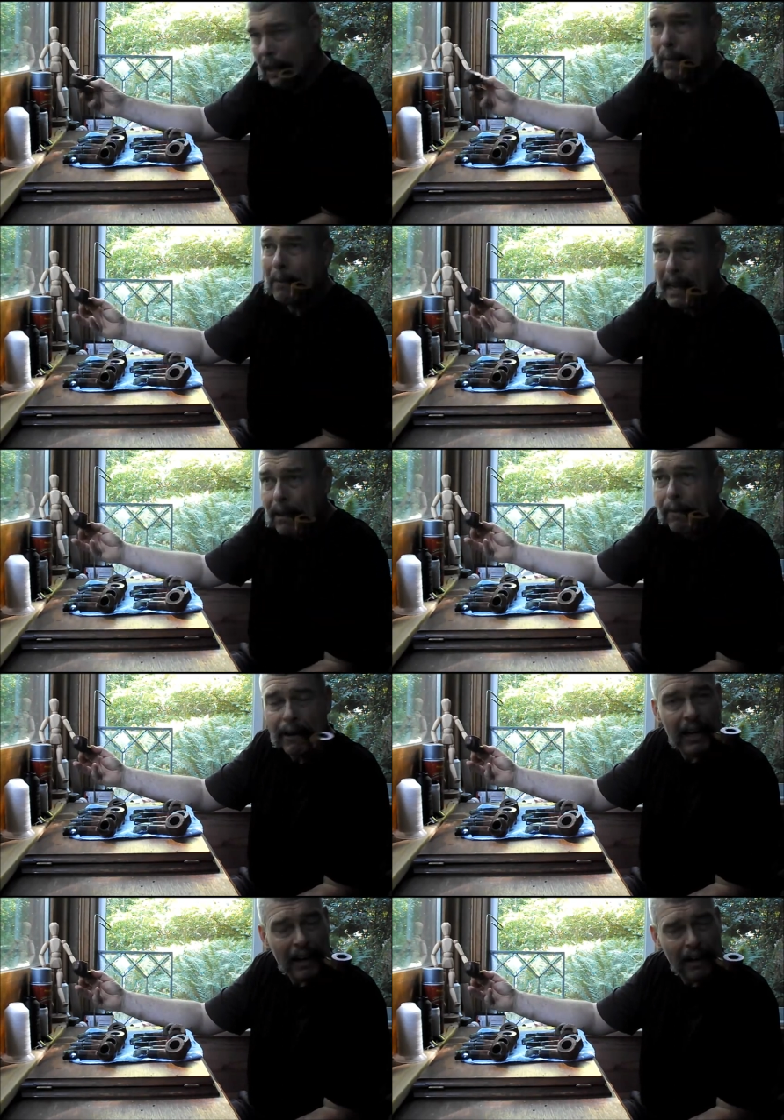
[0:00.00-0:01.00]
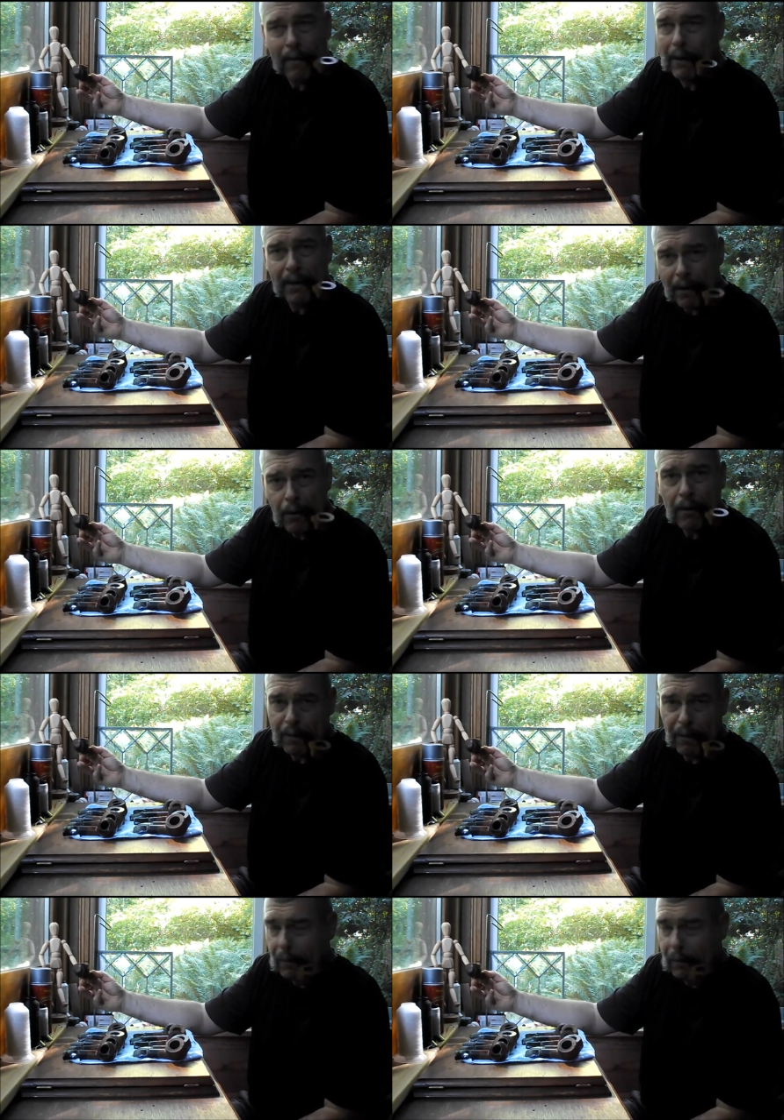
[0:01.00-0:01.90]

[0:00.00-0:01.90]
A Mayfair? I never had heard of